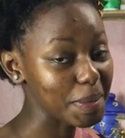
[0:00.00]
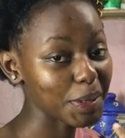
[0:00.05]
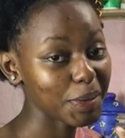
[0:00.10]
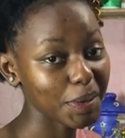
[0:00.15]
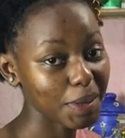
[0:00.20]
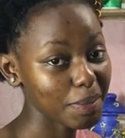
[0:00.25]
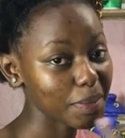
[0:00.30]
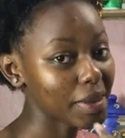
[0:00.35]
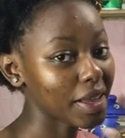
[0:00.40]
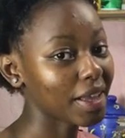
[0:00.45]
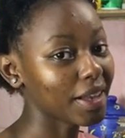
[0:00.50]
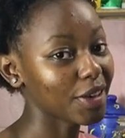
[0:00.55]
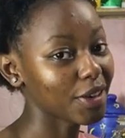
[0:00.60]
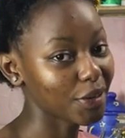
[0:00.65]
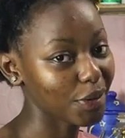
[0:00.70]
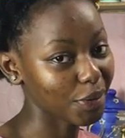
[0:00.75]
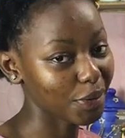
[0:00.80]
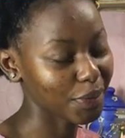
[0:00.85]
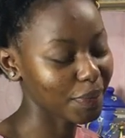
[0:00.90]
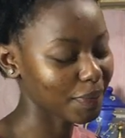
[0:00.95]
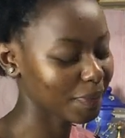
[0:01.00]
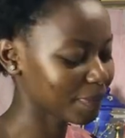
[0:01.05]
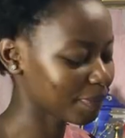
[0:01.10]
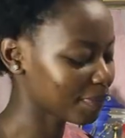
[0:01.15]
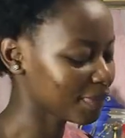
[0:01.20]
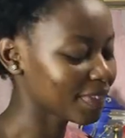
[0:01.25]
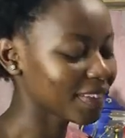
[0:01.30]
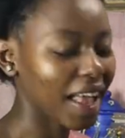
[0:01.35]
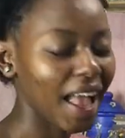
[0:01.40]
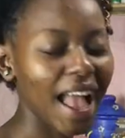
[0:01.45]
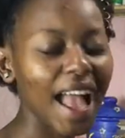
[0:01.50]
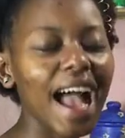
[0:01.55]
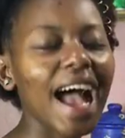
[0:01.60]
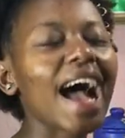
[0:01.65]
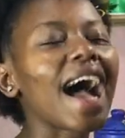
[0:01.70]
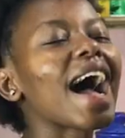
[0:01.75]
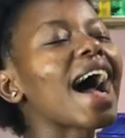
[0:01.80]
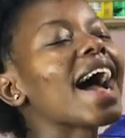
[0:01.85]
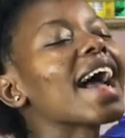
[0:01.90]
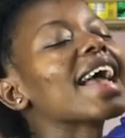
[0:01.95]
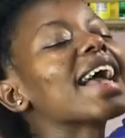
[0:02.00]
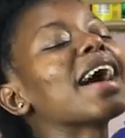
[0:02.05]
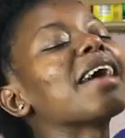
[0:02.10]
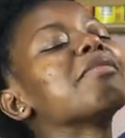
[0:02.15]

between me and you I